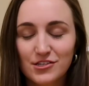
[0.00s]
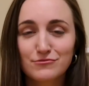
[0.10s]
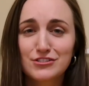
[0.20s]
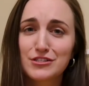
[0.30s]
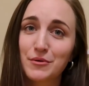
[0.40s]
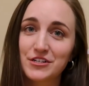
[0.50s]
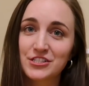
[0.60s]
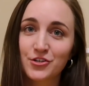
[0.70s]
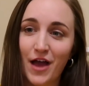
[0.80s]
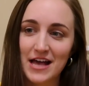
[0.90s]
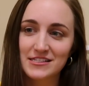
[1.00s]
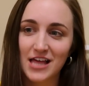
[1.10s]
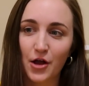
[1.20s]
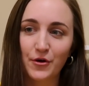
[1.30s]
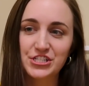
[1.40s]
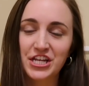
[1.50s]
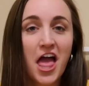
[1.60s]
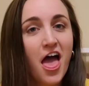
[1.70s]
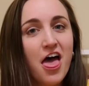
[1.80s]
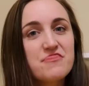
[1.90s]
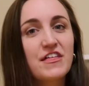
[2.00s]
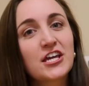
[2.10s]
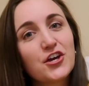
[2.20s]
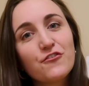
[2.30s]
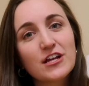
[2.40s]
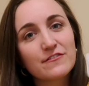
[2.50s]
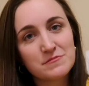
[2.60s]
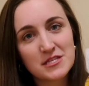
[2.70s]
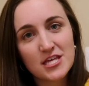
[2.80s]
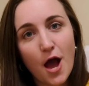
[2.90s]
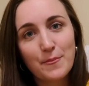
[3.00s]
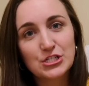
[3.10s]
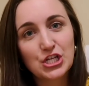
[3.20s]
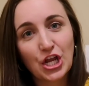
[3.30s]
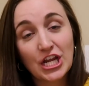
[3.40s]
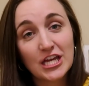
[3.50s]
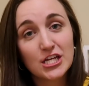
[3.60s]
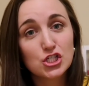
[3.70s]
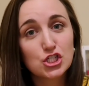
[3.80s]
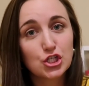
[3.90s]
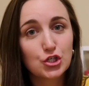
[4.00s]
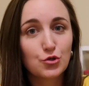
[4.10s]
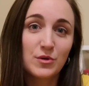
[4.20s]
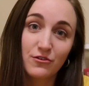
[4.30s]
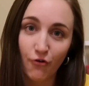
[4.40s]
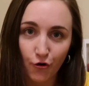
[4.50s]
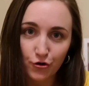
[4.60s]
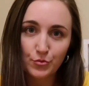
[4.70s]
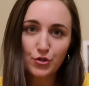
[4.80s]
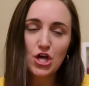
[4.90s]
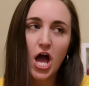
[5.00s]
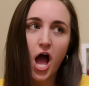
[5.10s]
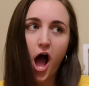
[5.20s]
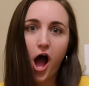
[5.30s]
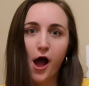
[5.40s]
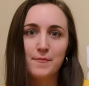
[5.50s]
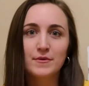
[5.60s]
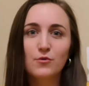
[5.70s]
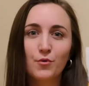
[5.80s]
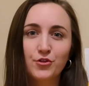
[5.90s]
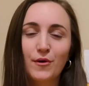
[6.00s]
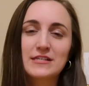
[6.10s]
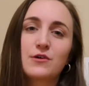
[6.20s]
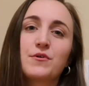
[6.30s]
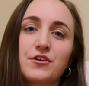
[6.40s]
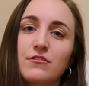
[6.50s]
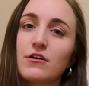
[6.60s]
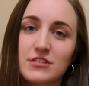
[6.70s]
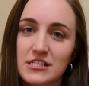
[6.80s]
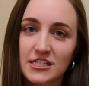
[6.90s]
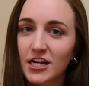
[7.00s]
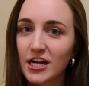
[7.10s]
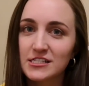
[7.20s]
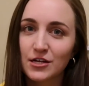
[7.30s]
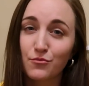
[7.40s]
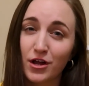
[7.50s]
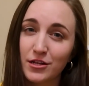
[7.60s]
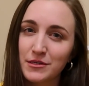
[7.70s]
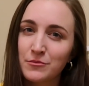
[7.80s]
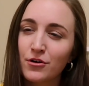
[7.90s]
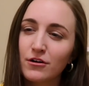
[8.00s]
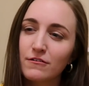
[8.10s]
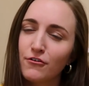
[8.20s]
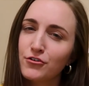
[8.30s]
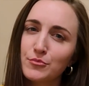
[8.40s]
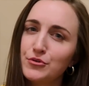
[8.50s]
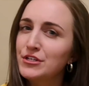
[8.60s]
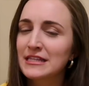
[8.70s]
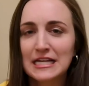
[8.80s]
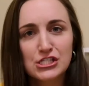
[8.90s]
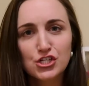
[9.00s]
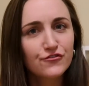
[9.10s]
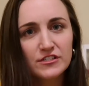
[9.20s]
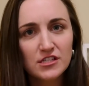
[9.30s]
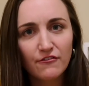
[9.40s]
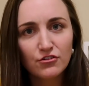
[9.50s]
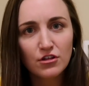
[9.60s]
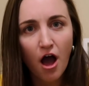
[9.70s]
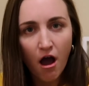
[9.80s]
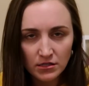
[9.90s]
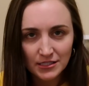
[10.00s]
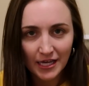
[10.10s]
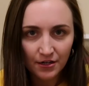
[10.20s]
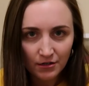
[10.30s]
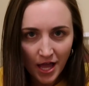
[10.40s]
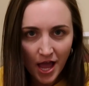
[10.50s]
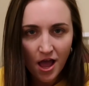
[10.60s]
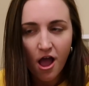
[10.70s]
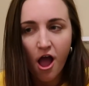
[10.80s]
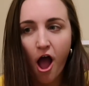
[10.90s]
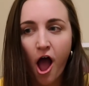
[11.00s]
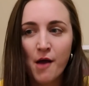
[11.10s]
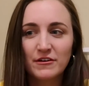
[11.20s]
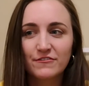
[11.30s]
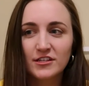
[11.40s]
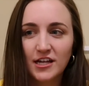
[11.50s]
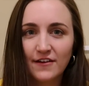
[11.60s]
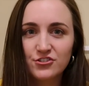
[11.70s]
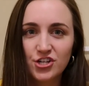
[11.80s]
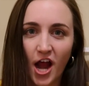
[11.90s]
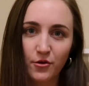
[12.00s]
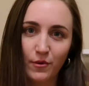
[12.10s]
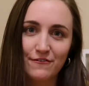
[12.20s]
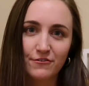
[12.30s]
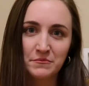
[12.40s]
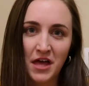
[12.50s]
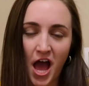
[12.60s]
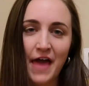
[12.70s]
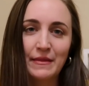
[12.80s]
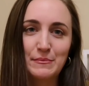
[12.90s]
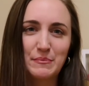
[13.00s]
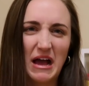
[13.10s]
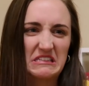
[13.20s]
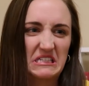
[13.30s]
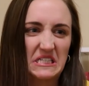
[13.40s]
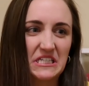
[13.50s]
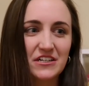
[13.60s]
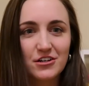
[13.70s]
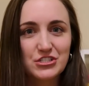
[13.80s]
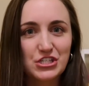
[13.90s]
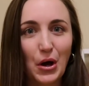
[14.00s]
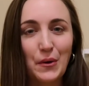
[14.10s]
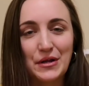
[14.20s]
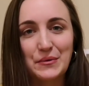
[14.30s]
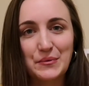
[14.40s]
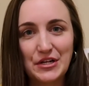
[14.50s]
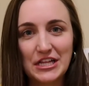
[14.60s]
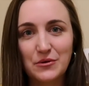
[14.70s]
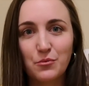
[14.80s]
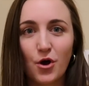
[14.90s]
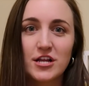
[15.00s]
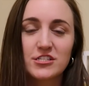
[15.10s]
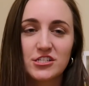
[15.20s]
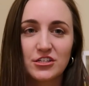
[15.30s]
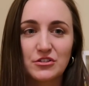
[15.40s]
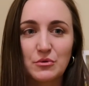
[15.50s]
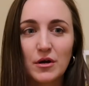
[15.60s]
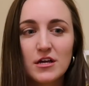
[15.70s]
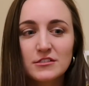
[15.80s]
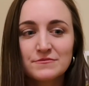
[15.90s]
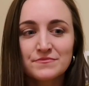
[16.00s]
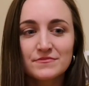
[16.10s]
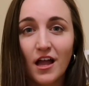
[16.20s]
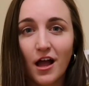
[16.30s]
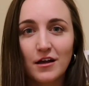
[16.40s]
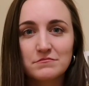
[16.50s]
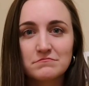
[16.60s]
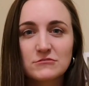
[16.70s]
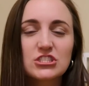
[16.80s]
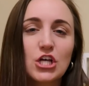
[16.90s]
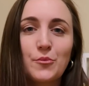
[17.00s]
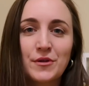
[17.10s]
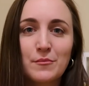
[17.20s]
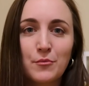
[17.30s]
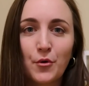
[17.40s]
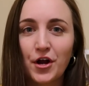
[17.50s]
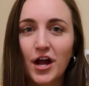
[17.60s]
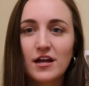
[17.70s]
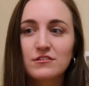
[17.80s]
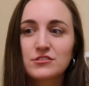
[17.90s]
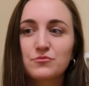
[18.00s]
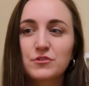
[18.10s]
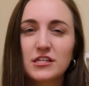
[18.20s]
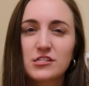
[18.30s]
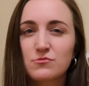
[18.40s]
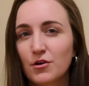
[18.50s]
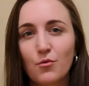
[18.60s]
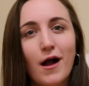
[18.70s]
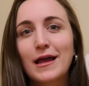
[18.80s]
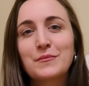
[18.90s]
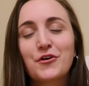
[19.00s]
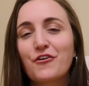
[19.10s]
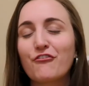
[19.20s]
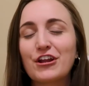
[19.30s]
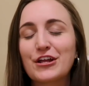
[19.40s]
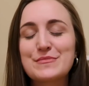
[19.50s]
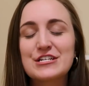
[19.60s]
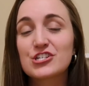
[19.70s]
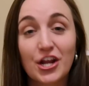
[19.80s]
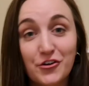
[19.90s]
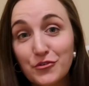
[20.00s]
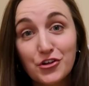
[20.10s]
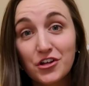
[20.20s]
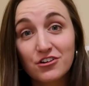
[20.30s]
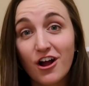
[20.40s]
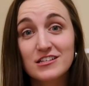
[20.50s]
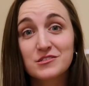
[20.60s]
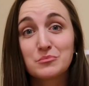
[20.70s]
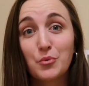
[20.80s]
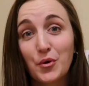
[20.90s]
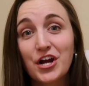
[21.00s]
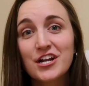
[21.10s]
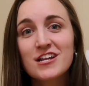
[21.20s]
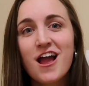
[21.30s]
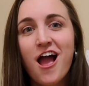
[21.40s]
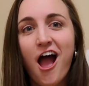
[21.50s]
So to the person who asked that question, thank you for giving me the opportunity to be vulnerable. One of the ways I want to grow this year is I want to be more vulnerable and less surface level on the internet. I feel like I've shied away from that in the past like year or so, and I really want to just open up more. I also really just want to walk in more freedom in general across the board.